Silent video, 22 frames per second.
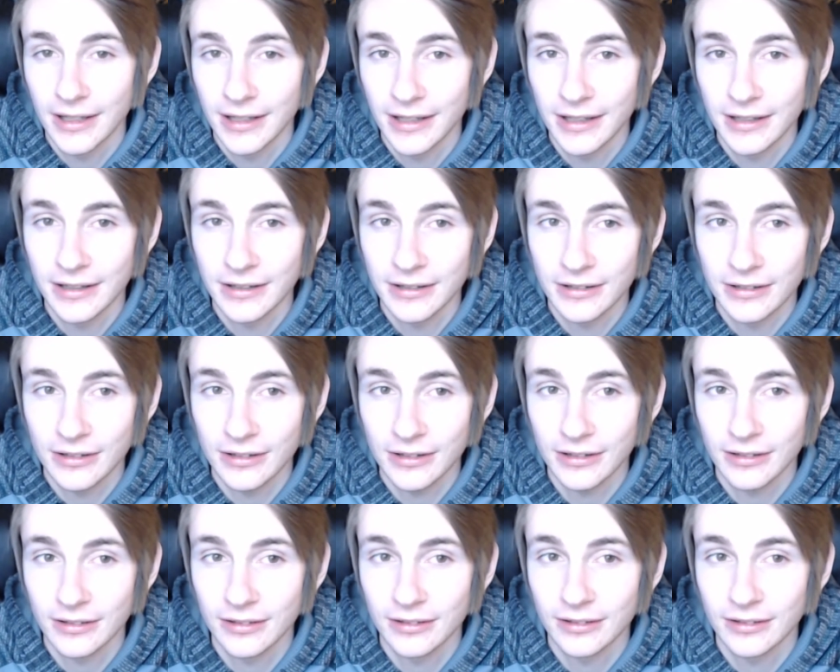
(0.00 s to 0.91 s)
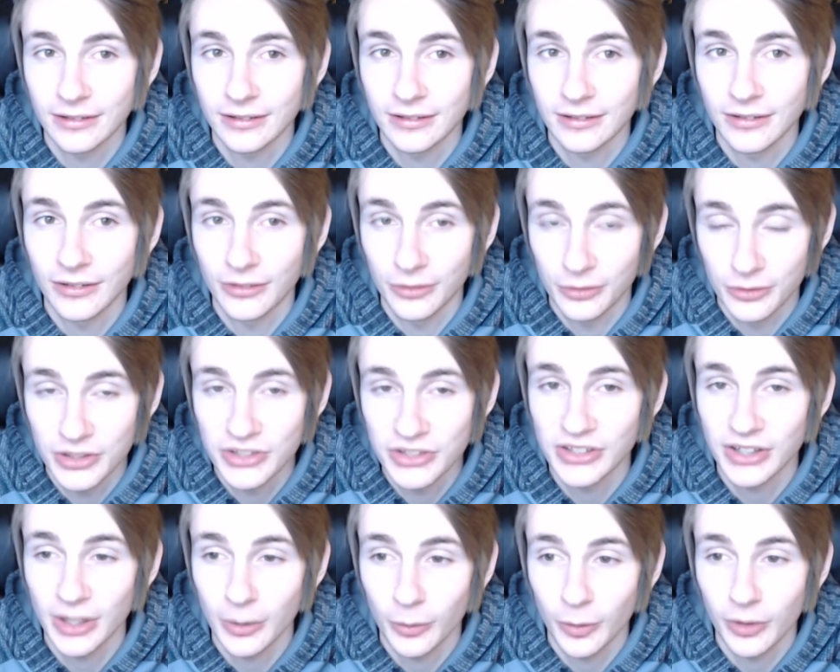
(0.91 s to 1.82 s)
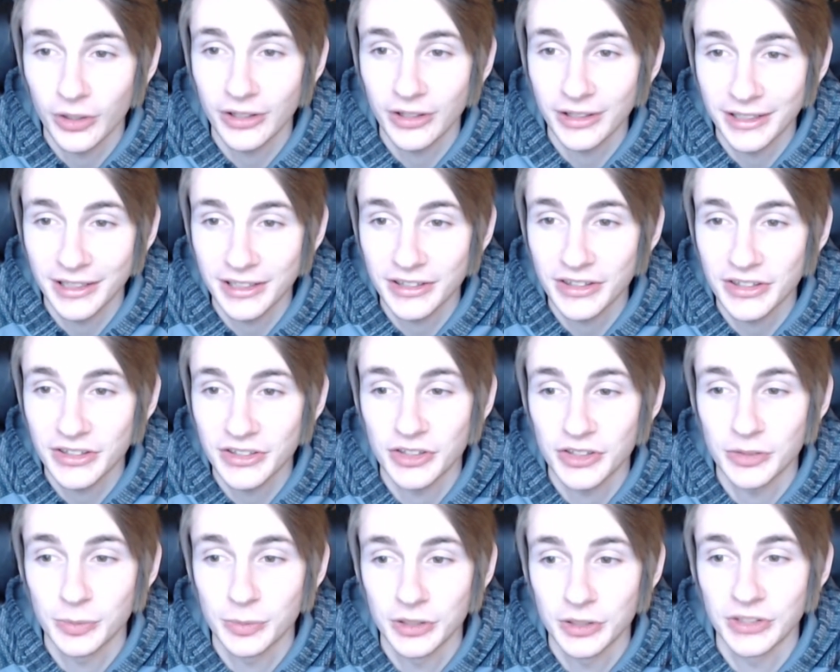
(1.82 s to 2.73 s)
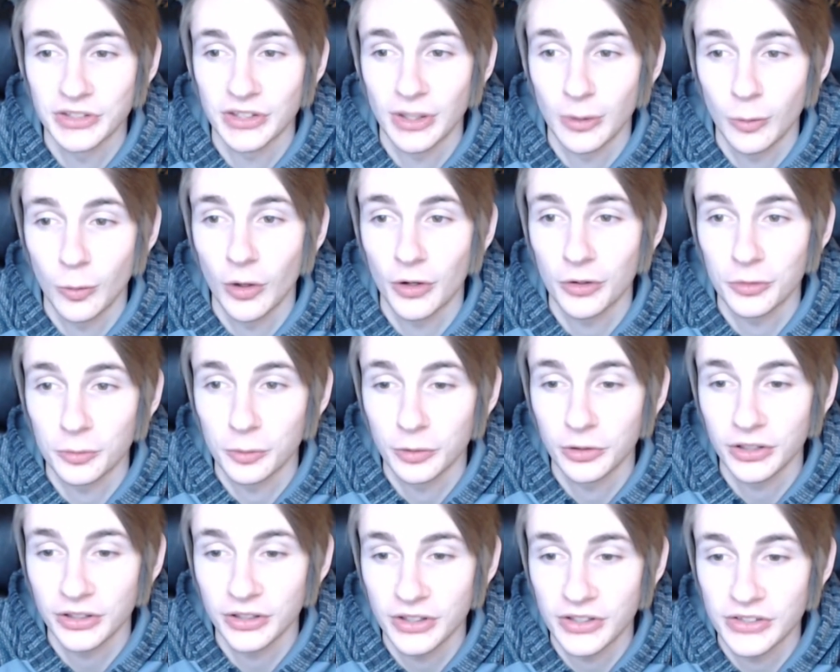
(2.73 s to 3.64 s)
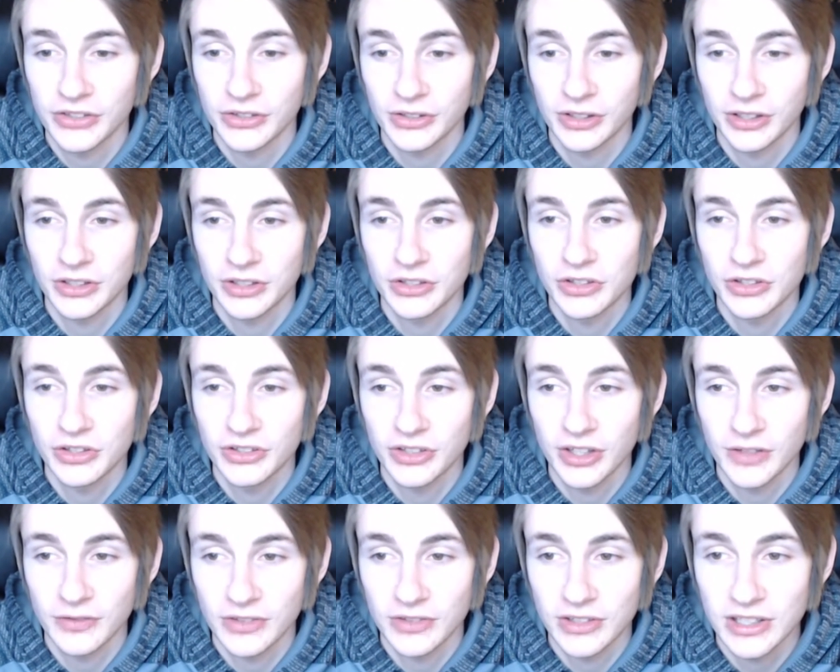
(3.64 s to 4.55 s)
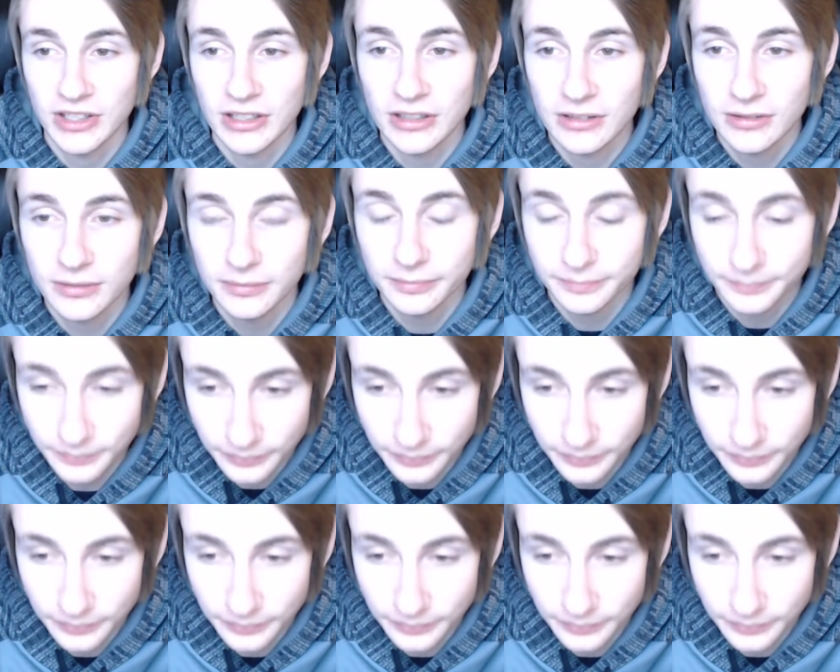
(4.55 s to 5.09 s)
And the reason I wanted to get this is because I want a really nice looking G17,